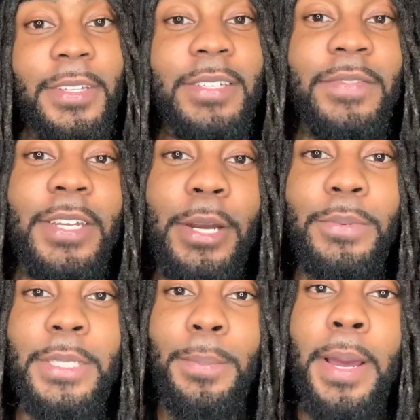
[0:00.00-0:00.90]
This video
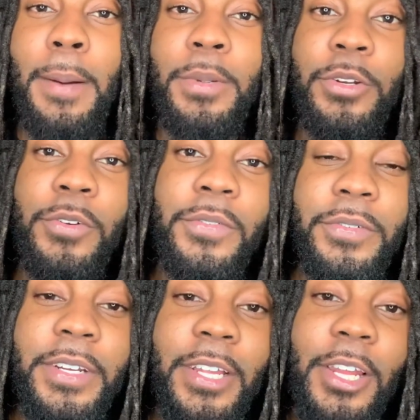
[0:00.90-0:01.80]
was about
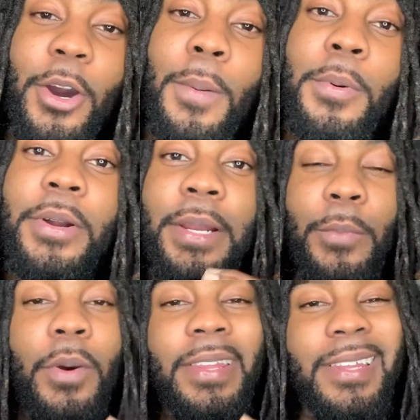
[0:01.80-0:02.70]
maneuvering the load board,
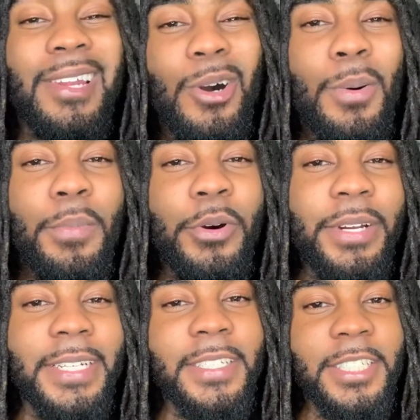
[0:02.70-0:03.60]
the load board
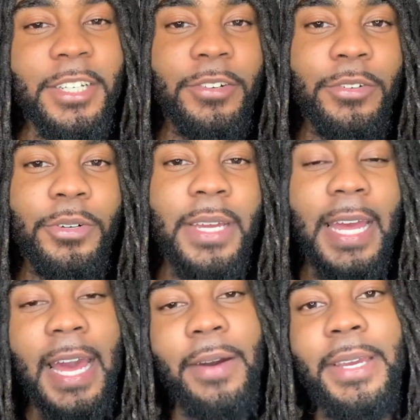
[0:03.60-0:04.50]
in general, and
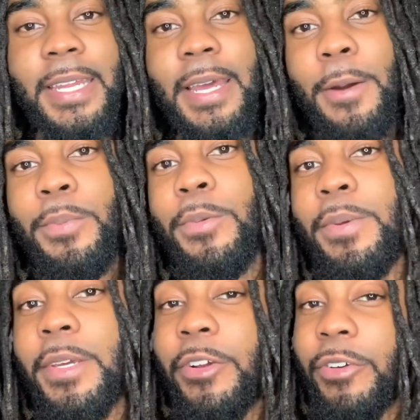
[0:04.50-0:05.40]
how it can help you
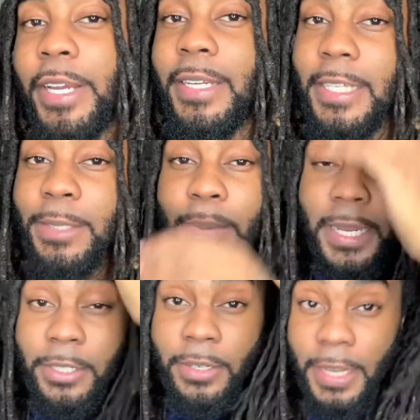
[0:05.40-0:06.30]
be a great
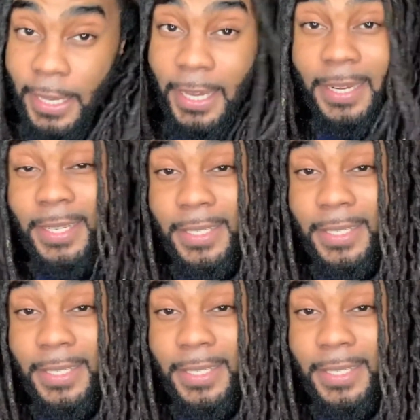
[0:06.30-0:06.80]
dispatcher. It is a